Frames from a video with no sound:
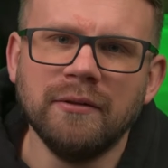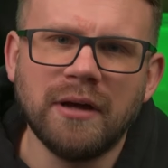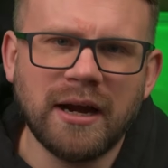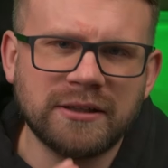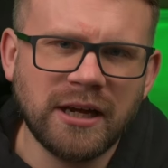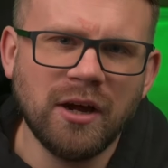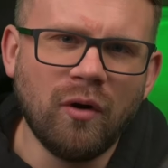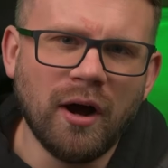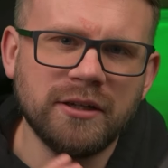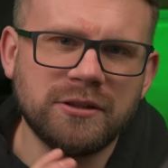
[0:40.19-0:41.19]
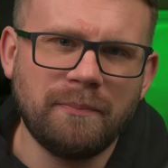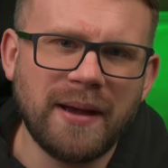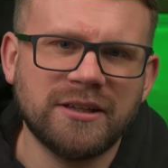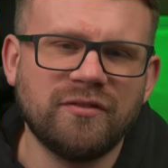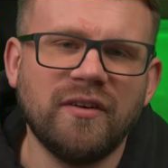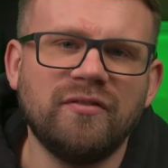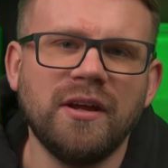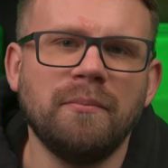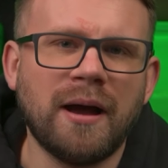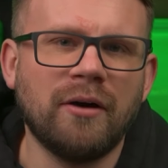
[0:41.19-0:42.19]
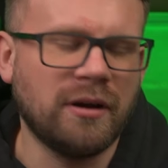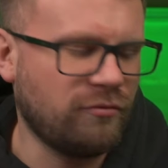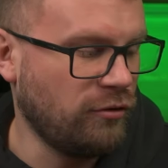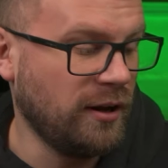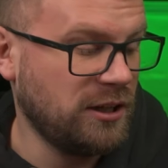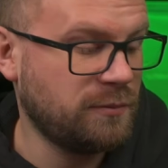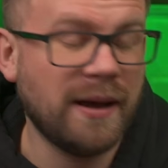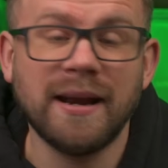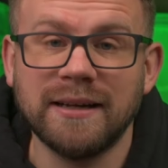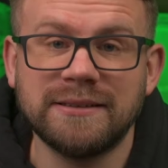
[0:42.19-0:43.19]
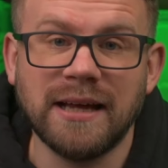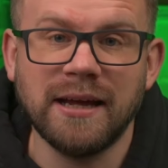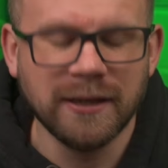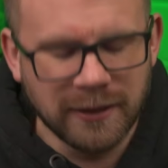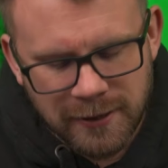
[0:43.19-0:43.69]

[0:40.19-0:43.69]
and I tell you what, it's the best £15 I've really spent, I'd say.